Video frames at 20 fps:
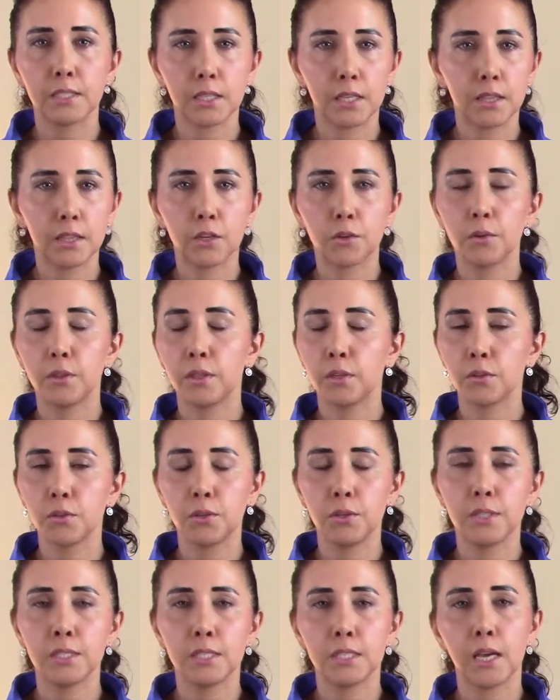There you
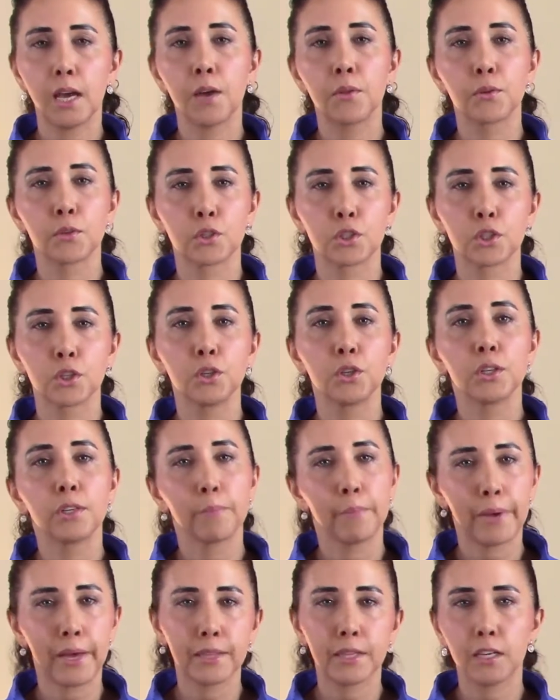can see how there's a good
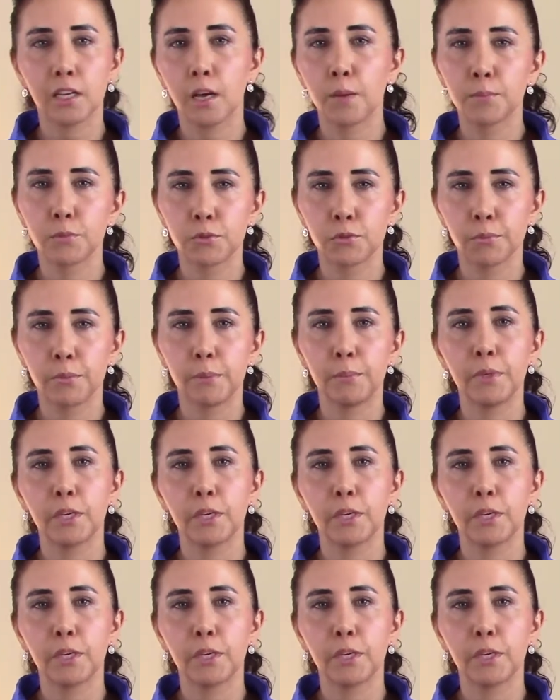and bad that comes from it,